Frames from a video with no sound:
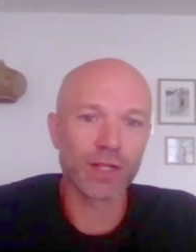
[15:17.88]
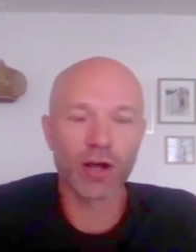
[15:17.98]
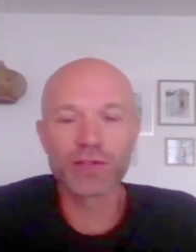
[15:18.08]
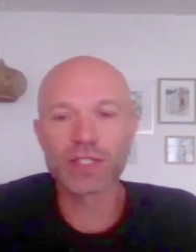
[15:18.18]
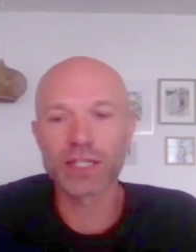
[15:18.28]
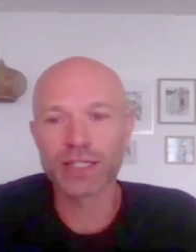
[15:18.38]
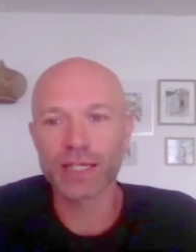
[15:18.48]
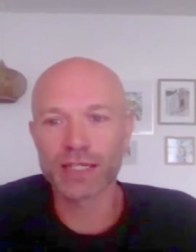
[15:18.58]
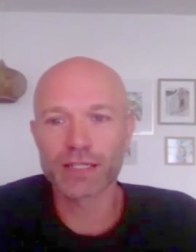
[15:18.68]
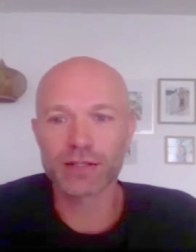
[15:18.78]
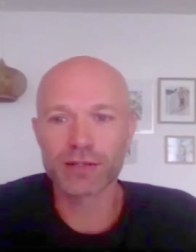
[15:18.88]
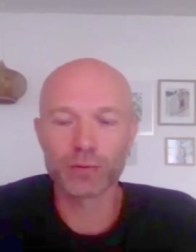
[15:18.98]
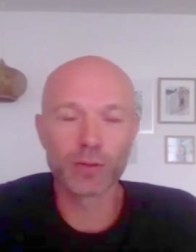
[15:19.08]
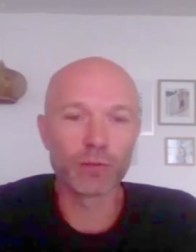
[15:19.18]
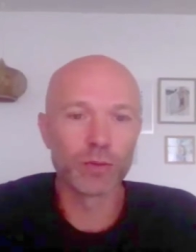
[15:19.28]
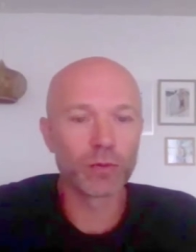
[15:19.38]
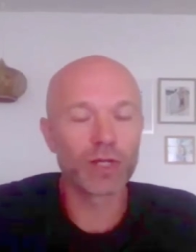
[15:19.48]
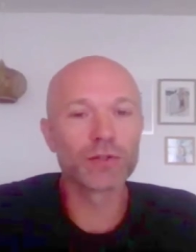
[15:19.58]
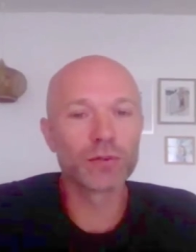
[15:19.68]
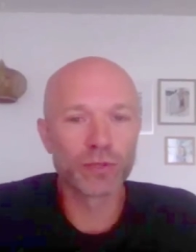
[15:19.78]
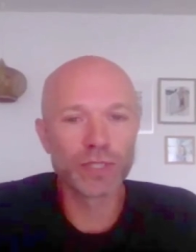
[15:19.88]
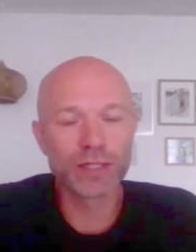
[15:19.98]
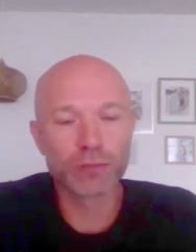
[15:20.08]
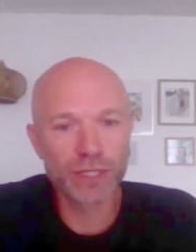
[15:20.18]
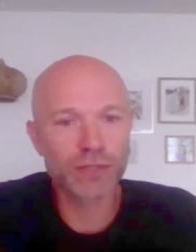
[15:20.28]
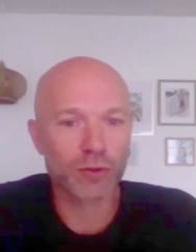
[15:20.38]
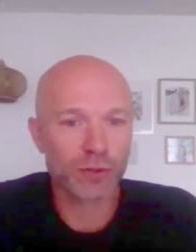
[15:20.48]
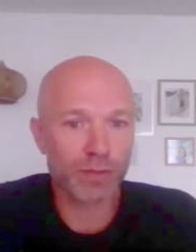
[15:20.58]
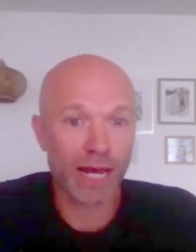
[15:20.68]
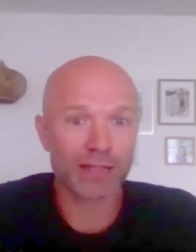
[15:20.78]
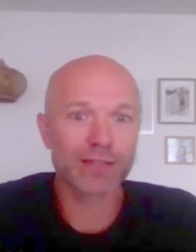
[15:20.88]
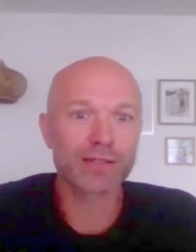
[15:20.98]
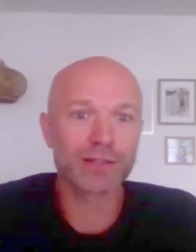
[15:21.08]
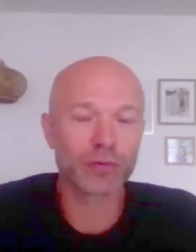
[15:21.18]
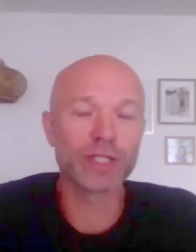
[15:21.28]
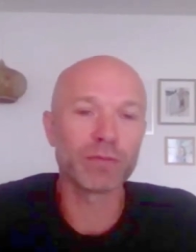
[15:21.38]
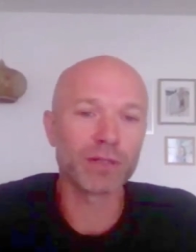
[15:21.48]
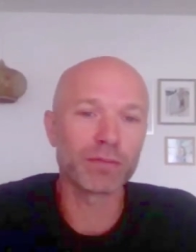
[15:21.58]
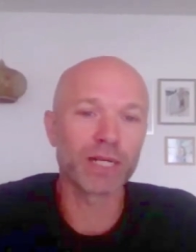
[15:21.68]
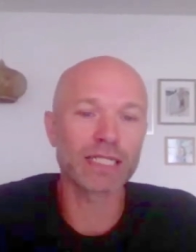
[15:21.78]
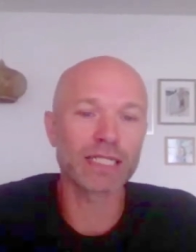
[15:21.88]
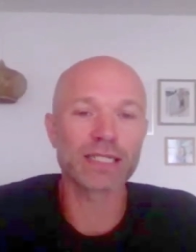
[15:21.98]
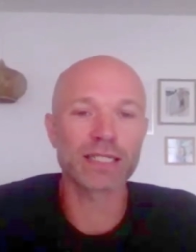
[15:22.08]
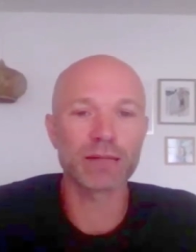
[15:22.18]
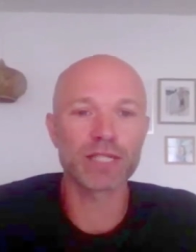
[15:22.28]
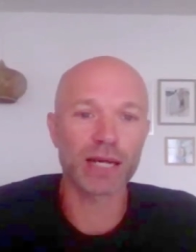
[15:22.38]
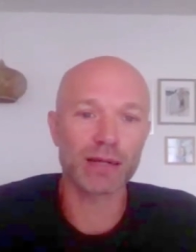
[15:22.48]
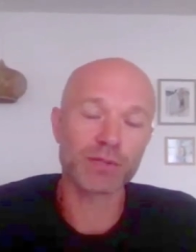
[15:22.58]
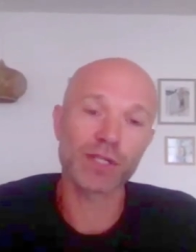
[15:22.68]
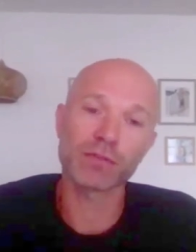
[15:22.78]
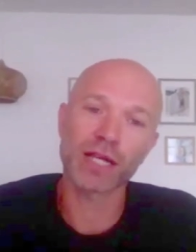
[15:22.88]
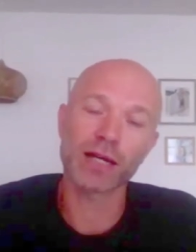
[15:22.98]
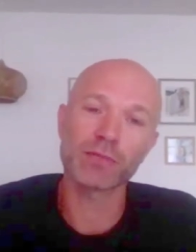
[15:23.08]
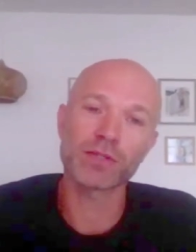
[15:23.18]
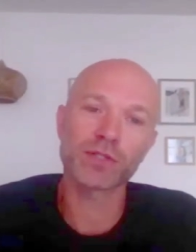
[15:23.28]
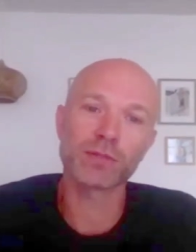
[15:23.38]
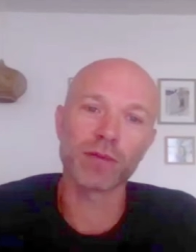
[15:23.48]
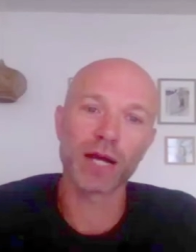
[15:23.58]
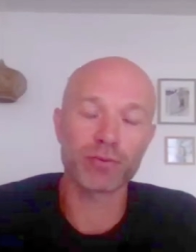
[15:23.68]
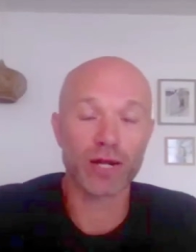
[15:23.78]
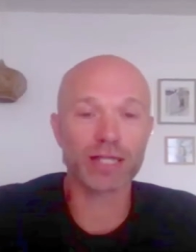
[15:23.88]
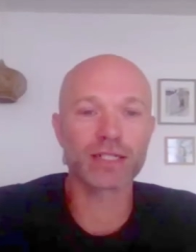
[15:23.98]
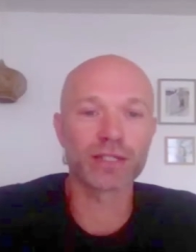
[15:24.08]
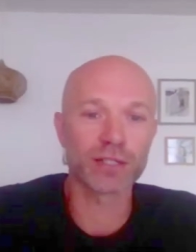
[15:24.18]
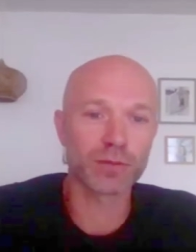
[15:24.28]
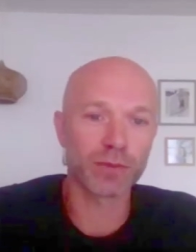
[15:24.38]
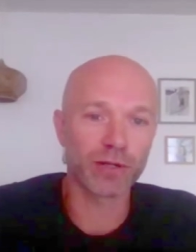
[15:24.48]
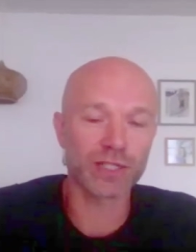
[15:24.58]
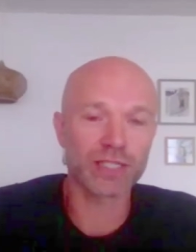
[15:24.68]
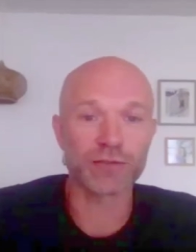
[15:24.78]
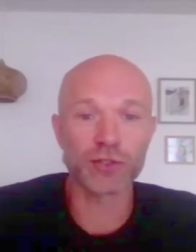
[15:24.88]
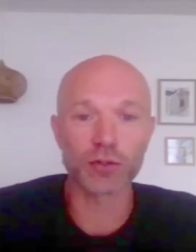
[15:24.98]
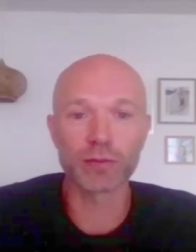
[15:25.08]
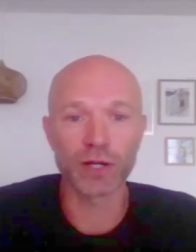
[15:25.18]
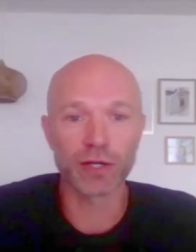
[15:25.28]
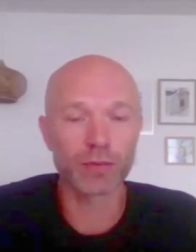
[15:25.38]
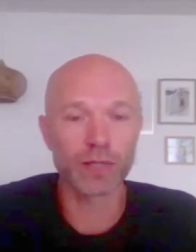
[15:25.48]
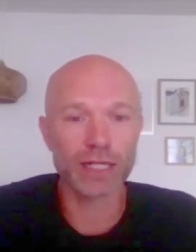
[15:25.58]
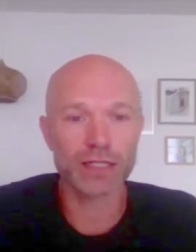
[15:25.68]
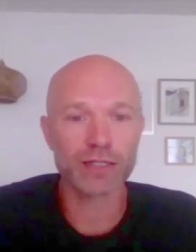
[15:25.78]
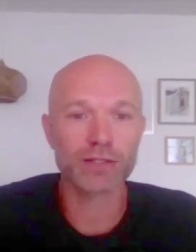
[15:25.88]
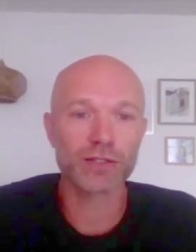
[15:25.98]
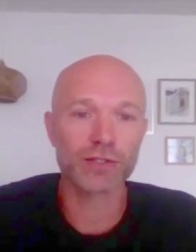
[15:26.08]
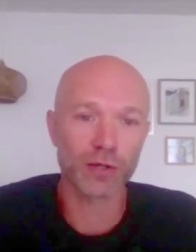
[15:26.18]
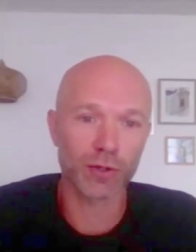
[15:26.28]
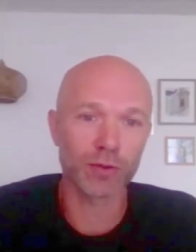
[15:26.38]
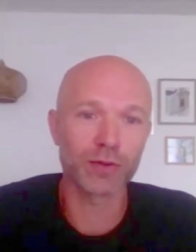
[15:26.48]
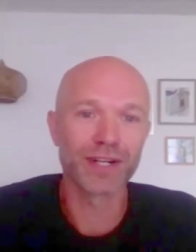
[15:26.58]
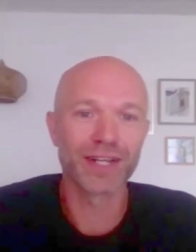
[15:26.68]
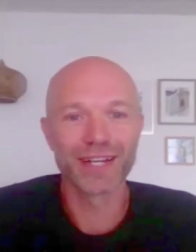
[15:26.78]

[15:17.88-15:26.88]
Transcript: obviously it's we, we want to do re- research-backed treatment but at the same time sometimes my practical experience have shown me otherwise so